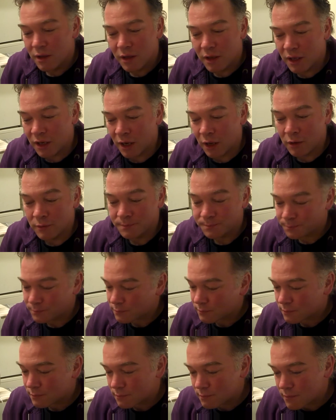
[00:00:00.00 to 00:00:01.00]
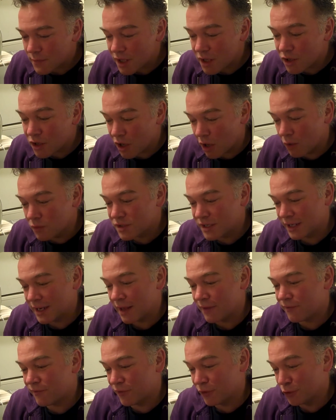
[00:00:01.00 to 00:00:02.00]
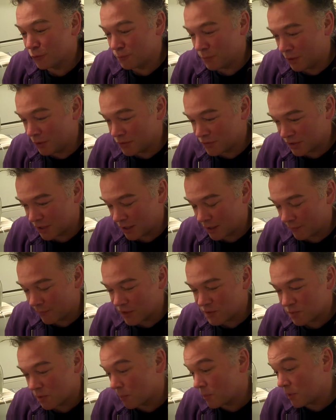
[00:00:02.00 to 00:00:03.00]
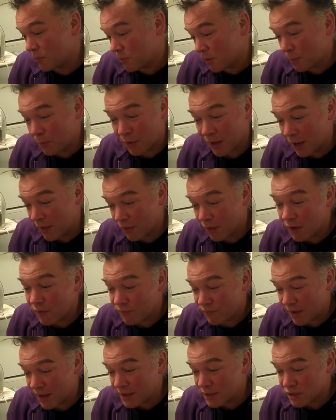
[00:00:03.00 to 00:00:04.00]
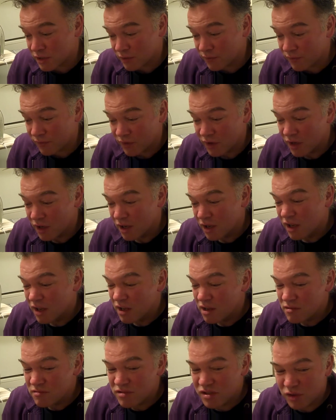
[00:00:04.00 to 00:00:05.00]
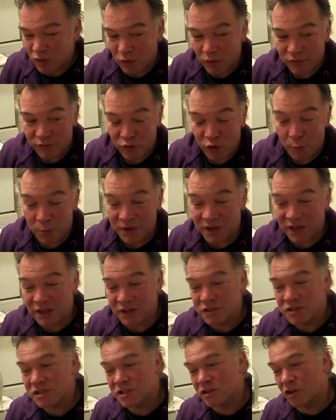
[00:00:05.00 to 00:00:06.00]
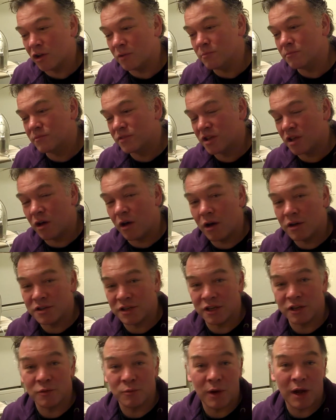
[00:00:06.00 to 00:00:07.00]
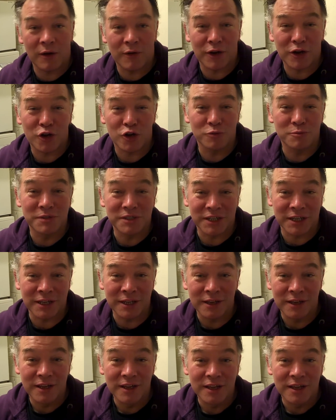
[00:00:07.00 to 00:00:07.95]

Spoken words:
you know, culty left field music, and there's probably people here that are fans of sort of Robin Ince type cardigan wearing comedy.